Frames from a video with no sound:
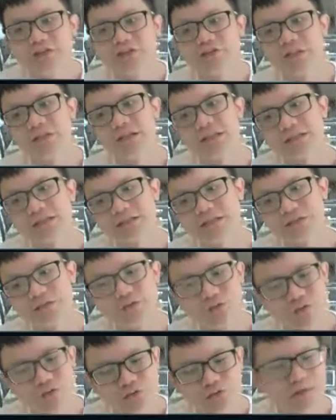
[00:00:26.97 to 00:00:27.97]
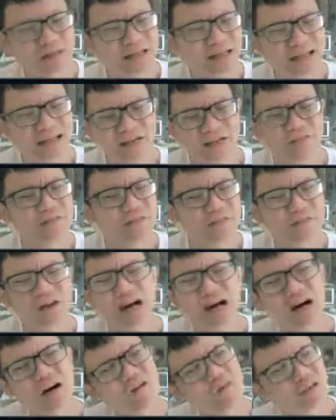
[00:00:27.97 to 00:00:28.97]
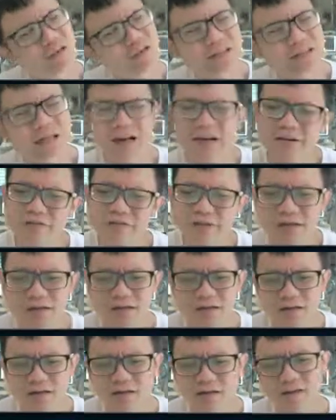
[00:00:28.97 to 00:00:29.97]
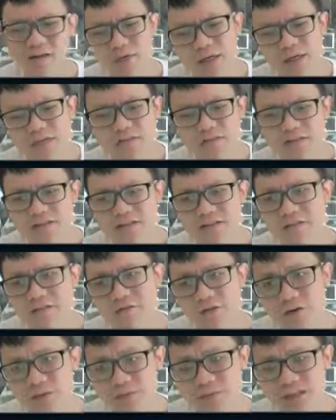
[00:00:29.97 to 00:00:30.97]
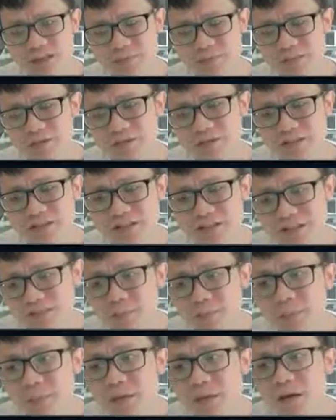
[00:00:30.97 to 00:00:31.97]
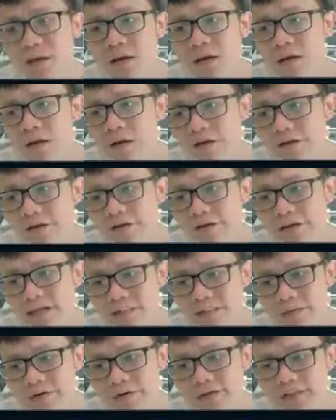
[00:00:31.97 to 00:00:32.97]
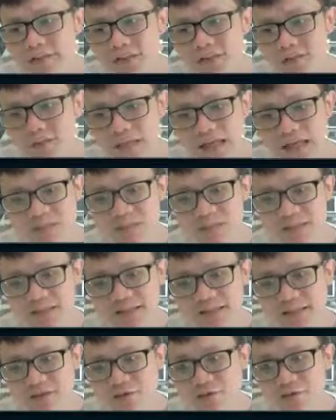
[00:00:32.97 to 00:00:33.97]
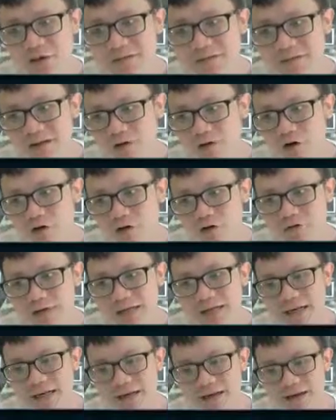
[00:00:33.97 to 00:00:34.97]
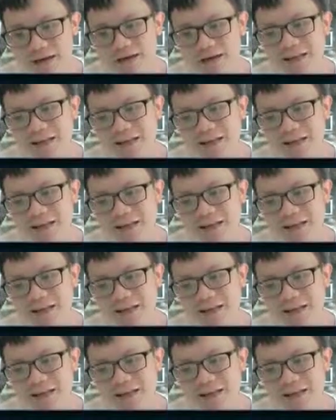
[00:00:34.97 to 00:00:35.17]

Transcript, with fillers: Sure, there's usually like I feel like always I read the one question from respiration. Okay, respiration, especially throughout the COVID lah.